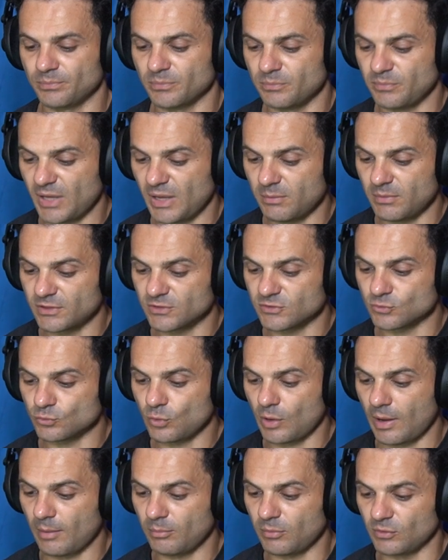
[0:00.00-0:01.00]
Payment
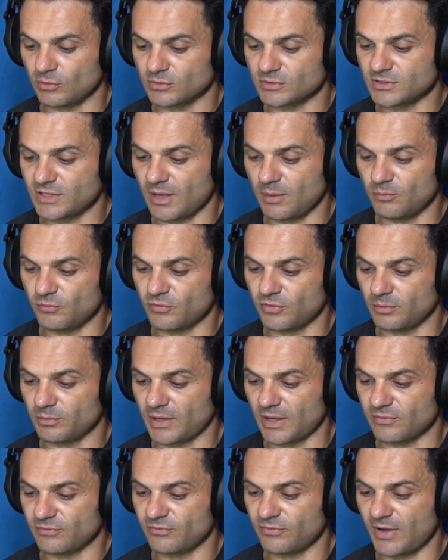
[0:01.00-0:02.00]
squabbles stem from
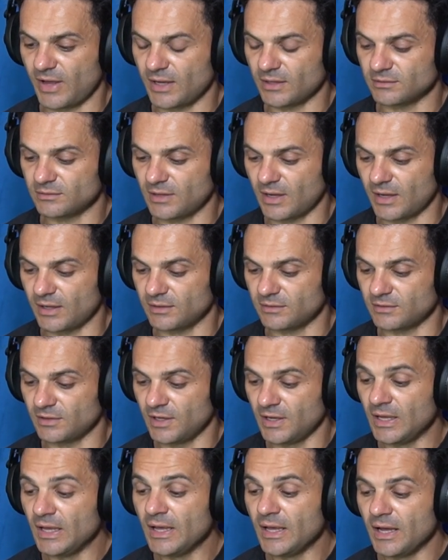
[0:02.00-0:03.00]
the fact that
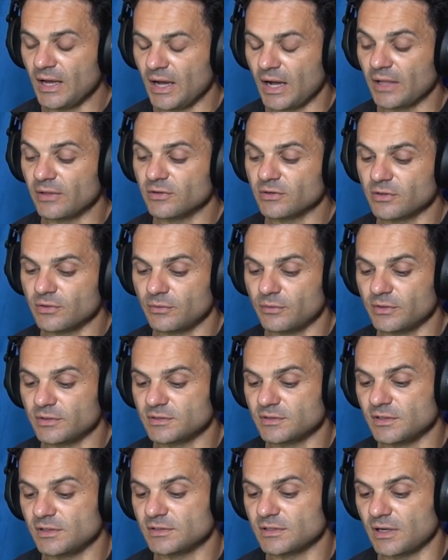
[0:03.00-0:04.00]
other
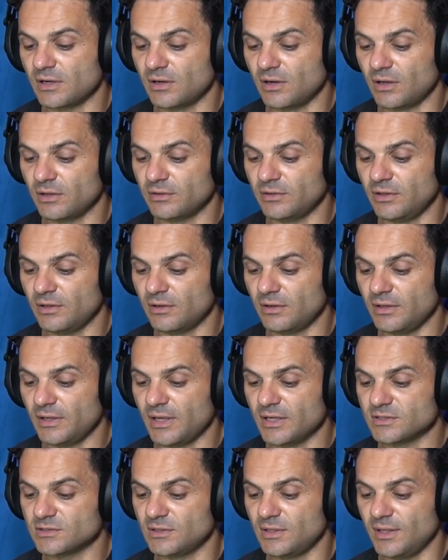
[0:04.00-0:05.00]
currencies are not nearly
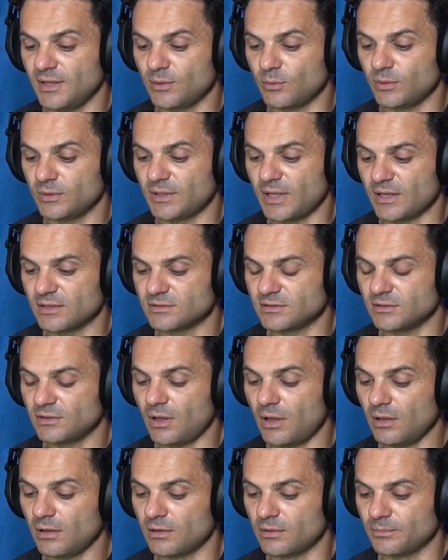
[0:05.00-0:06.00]
as liquid as the
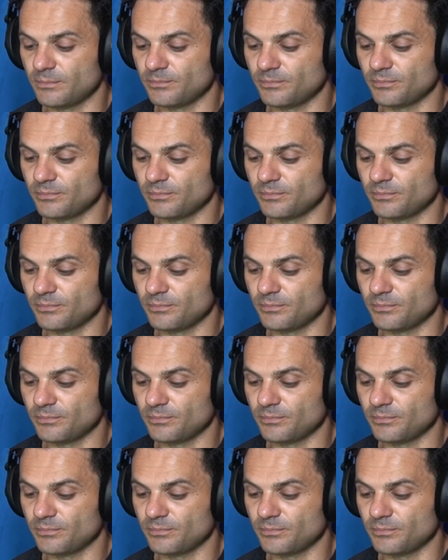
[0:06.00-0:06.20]
dollar,